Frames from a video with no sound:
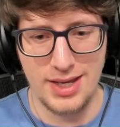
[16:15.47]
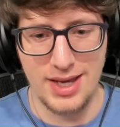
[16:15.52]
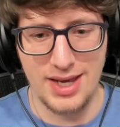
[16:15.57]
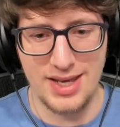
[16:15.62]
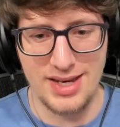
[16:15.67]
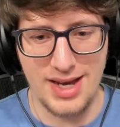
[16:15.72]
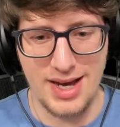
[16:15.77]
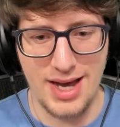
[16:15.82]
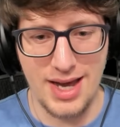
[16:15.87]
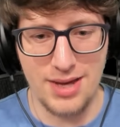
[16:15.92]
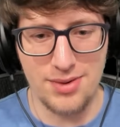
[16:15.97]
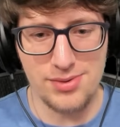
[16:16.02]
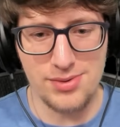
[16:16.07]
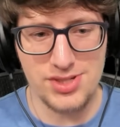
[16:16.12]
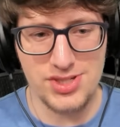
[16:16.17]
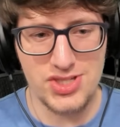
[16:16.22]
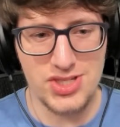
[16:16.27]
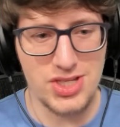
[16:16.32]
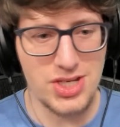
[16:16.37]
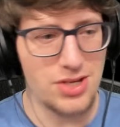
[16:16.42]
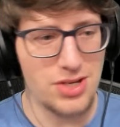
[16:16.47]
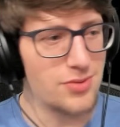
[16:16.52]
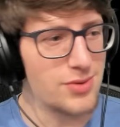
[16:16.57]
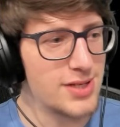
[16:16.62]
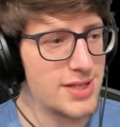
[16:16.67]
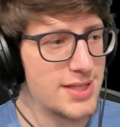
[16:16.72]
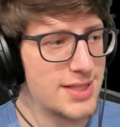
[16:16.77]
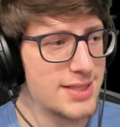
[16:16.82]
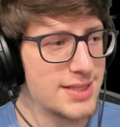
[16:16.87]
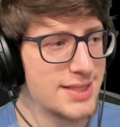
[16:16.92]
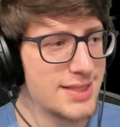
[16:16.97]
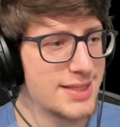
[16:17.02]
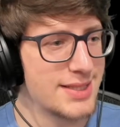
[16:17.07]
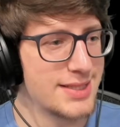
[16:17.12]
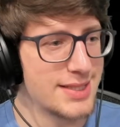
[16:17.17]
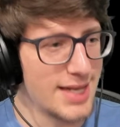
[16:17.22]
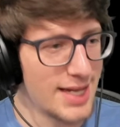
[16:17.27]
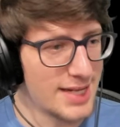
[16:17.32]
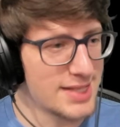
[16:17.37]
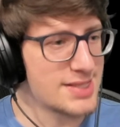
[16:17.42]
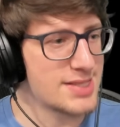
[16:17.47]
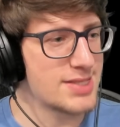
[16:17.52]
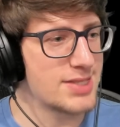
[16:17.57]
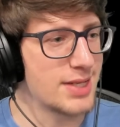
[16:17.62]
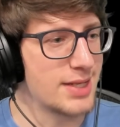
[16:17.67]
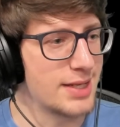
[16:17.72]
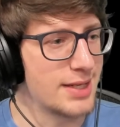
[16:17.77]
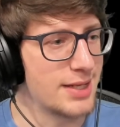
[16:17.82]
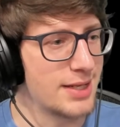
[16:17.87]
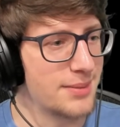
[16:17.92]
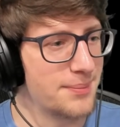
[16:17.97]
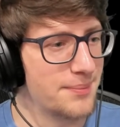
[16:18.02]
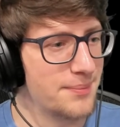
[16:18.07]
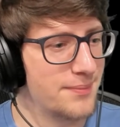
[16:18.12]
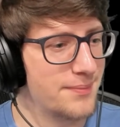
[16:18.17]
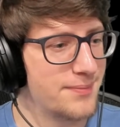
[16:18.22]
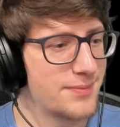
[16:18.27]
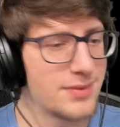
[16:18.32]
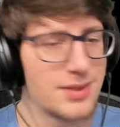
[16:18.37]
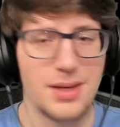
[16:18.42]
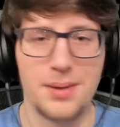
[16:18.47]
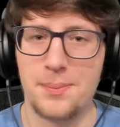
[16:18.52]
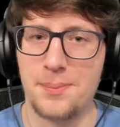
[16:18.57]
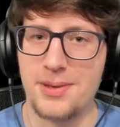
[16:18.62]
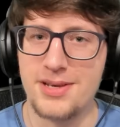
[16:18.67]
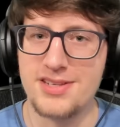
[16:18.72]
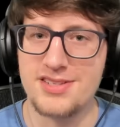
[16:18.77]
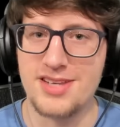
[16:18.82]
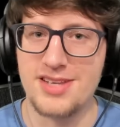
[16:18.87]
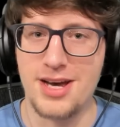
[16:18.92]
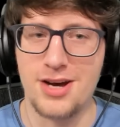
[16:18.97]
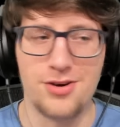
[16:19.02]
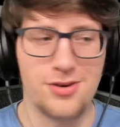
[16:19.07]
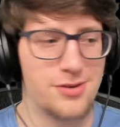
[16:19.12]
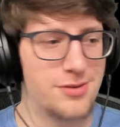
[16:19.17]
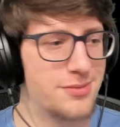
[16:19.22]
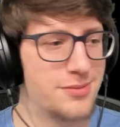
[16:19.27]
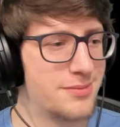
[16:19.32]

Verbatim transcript: And I will see you all next time. Peace out.